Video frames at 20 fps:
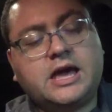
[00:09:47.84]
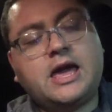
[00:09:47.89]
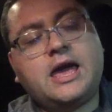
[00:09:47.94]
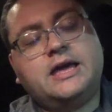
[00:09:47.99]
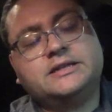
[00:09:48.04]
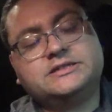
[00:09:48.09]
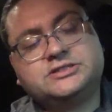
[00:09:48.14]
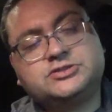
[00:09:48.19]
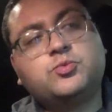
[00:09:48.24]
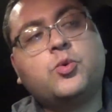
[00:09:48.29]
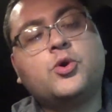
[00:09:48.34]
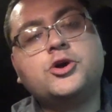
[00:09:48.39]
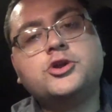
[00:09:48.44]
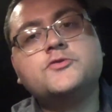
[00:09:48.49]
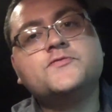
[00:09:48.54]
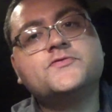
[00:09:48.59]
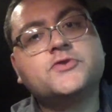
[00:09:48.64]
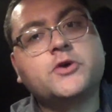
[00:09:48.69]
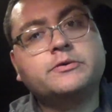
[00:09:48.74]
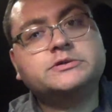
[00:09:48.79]
It's one
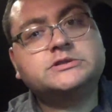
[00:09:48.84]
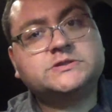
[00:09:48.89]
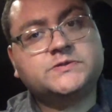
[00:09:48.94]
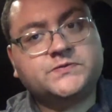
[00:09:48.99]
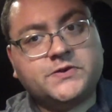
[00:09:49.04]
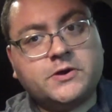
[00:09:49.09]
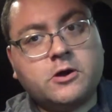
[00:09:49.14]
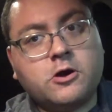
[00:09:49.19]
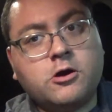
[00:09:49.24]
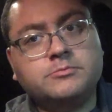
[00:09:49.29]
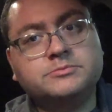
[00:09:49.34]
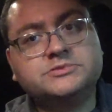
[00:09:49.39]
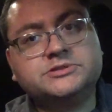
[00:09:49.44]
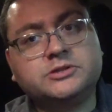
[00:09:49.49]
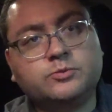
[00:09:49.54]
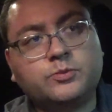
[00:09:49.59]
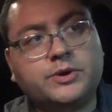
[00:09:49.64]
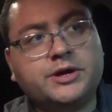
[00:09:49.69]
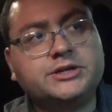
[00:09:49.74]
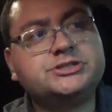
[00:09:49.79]
of those films
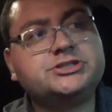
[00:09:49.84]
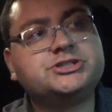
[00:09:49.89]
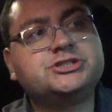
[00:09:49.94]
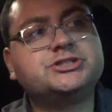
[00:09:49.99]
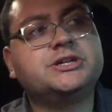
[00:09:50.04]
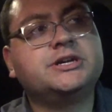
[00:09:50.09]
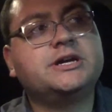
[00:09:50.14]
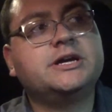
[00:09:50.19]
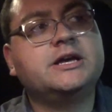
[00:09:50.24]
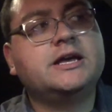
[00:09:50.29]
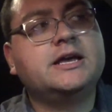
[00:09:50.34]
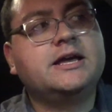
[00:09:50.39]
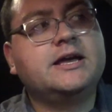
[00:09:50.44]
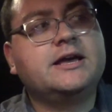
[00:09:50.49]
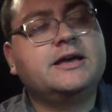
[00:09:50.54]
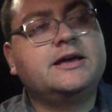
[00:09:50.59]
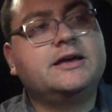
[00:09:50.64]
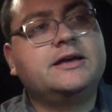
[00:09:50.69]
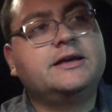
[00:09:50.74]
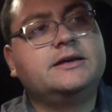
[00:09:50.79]
in which
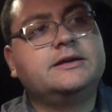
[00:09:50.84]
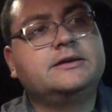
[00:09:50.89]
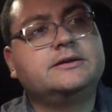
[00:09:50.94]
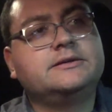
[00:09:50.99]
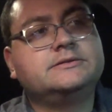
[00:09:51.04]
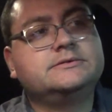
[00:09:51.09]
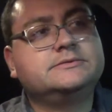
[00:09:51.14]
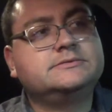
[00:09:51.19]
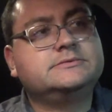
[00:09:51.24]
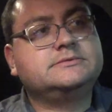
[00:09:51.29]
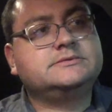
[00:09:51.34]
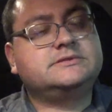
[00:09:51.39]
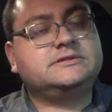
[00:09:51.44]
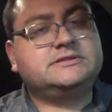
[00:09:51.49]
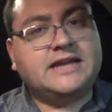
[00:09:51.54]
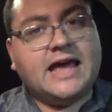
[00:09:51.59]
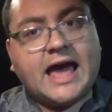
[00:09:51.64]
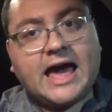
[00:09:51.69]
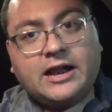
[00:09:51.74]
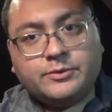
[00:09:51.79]
the
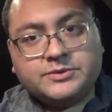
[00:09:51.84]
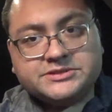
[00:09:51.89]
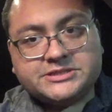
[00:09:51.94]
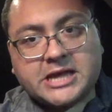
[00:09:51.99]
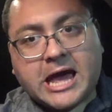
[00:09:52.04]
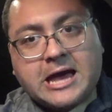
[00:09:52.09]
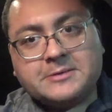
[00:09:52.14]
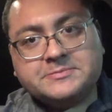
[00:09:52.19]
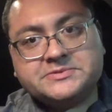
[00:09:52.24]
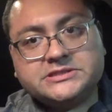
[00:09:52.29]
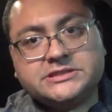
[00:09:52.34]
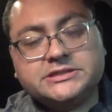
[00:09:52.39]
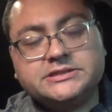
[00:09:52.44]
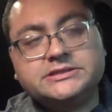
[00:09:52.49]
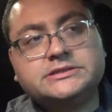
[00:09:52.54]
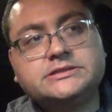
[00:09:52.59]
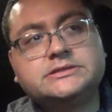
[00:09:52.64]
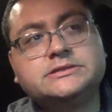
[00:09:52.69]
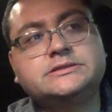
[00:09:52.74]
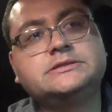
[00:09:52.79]
dad was
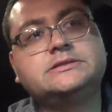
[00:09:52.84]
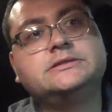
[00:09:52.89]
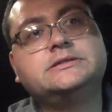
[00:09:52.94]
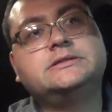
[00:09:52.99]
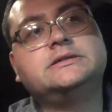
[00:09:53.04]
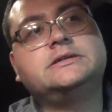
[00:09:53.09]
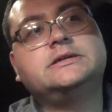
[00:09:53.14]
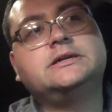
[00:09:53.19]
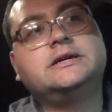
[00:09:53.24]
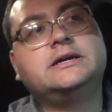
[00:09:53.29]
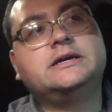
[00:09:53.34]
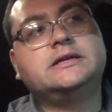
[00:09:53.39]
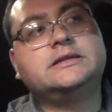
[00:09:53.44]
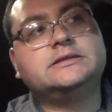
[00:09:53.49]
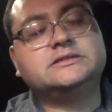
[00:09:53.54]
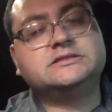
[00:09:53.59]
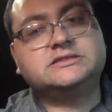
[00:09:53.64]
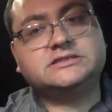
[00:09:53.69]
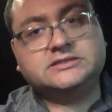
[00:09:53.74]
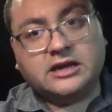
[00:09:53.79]
absent,
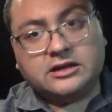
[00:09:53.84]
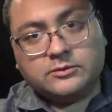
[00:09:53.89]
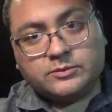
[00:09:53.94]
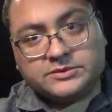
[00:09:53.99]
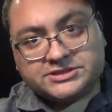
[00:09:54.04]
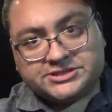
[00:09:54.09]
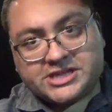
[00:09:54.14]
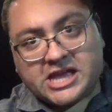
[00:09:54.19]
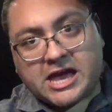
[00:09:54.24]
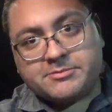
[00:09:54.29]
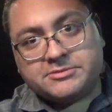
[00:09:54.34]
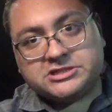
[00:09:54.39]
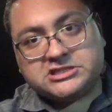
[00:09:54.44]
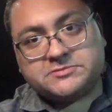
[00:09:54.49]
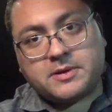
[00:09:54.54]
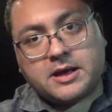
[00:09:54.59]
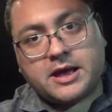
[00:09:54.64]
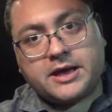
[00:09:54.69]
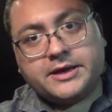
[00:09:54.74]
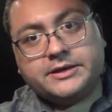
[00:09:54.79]
the son was damaged
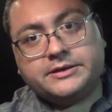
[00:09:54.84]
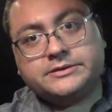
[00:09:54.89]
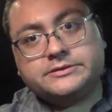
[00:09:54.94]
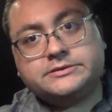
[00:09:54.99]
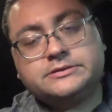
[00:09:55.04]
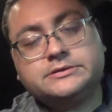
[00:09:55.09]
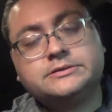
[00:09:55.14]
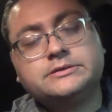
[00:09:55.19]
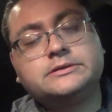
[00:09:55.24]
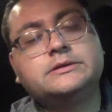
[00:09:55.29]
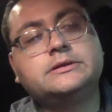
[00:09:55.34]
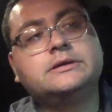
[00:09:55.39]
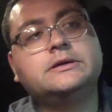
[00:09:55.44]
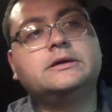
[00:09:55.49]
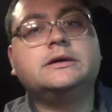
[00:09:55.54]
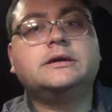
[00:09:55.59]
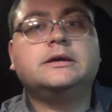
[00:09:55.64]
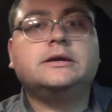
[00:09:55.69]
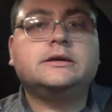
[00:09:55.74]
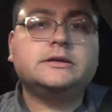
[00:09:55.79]
by it,
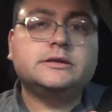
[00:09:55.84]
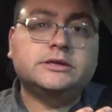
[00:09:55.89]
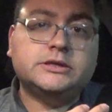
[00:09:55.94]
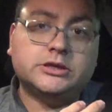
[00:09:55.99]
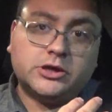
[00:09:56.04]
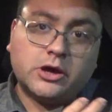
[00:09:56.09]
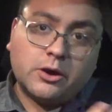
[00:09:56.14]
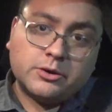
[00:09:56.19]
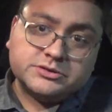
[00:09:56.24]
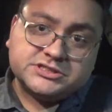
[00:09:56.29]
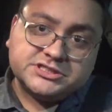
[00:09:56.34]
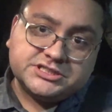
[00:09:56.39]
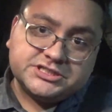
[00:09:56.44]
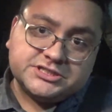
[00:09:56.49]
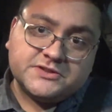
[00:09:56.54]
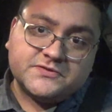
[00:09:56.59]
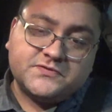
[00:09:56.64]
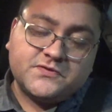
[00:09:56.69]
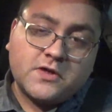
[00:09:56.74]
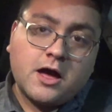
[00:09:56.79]
he goes to see
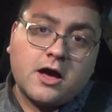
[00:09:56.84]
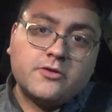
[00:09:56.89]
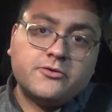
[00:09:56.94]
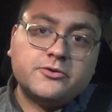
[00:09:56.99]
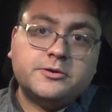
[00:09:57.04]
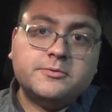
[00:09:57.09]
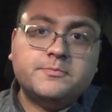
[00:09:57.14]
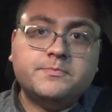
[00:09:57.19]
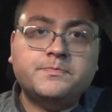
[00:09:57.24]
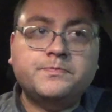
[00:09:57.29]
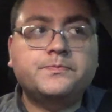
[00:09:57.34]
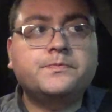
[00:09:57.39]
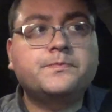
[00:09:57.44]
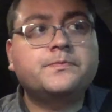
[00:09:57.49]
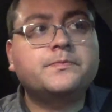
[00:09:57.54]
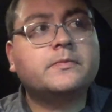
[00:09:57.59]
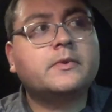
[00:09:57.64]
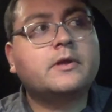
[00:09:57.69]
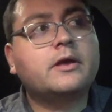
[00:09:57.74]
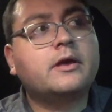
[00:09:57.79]
the father,
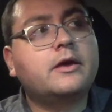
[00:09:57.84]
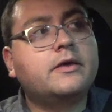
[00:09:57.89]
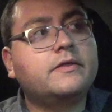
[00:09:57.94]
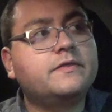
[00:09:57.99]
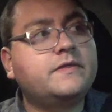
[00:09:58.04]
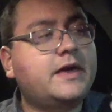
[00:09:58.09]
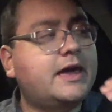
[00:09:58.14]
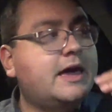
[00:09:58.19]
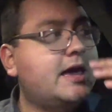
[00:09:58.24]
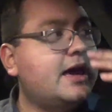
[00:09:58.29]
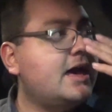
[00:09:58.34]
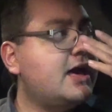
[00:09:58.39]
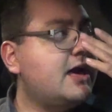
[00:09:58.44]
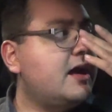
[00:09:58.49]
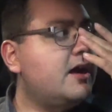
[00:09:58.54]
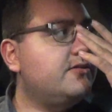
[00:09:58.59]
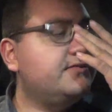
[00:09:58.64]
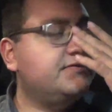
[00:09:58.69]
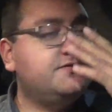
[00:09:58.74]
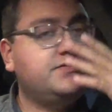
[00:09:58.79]
they
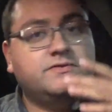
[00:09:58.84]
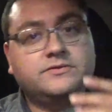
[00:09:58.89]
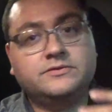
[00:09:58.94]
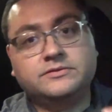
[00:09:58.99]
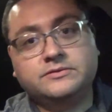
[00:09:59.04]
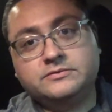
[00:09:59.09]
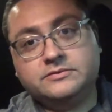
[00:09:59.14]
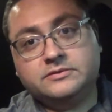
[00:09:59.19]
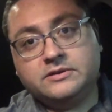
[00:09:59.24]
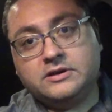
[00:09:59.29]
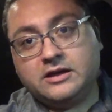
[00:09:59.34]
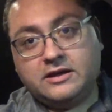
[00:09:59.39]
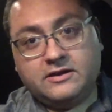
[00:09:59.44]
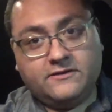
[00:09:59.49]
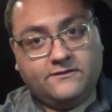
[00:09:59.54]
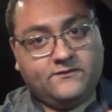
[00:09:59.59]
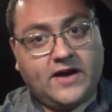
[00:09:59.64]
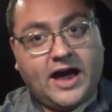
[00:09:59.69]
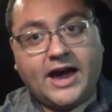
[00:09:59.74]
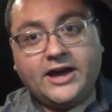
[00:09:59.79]
have a
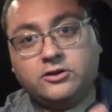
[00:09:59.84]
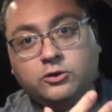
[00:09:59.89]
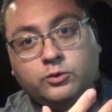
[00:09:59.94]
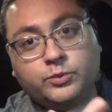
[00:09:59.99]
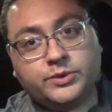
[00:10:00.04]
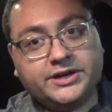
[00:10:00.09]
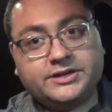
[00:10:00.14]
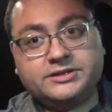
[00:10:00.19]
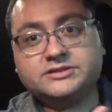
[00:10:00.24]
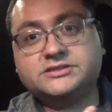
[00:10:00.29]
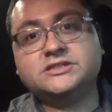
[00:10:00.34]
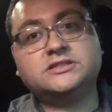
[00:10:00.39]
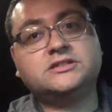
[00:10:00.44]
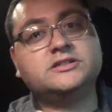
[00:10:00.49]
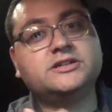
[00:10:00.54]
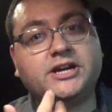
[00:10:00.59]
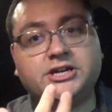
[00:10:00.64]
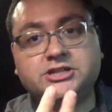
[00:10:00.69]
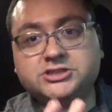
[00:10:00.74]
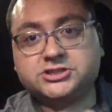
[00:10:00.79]
final
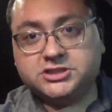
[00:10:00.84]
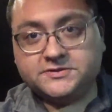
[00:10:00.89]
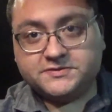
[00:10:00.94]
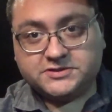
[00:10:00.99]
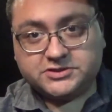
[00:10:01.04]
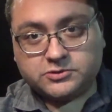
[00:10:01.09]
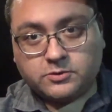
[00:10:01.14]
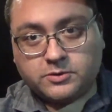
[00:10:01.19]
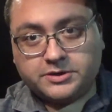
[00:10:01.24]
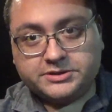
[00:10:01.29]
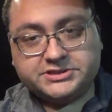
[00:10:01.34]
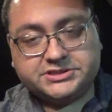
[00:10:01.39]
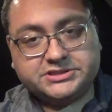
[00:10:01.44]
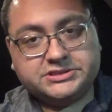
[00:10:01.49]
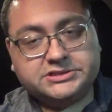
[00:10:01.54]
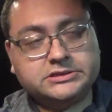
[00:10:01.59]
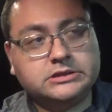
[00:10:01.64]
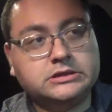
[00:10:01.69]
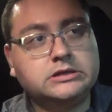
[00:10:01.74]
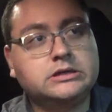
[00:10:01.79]
reconciliation of
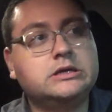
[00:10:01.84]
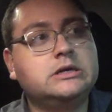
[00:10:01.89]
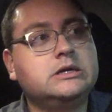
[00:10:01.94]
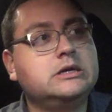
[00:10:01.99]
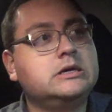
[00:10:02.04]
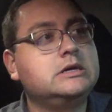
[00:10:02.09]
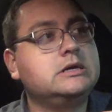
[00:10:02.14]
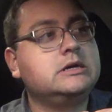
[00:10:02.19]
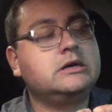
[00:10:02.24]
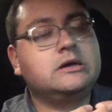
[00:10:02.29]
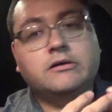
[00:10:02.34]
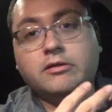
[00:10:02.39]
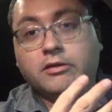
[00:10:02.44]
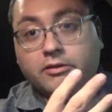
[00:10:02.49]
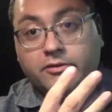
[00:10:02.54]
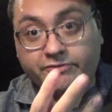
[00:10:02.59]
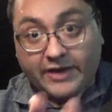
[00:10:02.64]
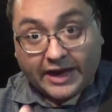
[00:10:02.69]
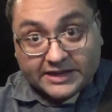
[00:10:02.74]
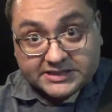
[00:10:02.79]
sorts.
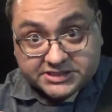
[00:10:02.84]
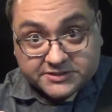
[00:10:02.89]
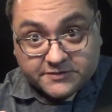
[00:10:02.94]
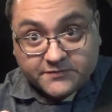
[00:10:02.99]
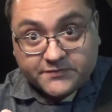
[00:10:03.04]
That's the